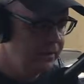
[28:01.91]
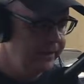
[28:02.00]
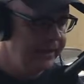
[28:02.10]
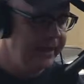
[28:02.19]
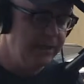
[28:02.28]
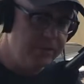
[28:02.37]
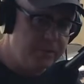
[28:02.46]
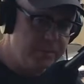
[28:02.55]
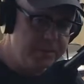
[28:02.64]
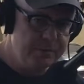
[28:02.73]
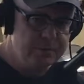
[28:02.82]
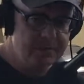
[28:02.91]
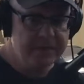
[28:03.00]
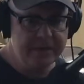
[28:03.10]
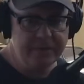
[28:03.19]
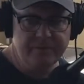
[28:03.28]
They thought people were
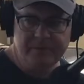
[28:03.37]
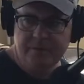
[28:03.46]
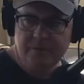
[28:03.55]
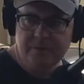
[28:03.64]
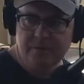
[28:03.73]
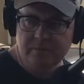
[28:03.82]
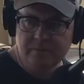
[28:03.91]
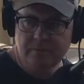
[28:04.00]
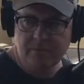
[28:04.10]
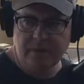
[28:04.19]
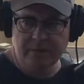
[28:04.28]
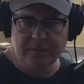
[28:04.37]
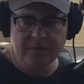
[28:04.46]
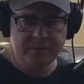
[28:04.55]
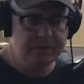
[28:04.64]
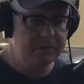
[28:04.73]
getting confused with the
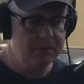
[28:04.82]
records, but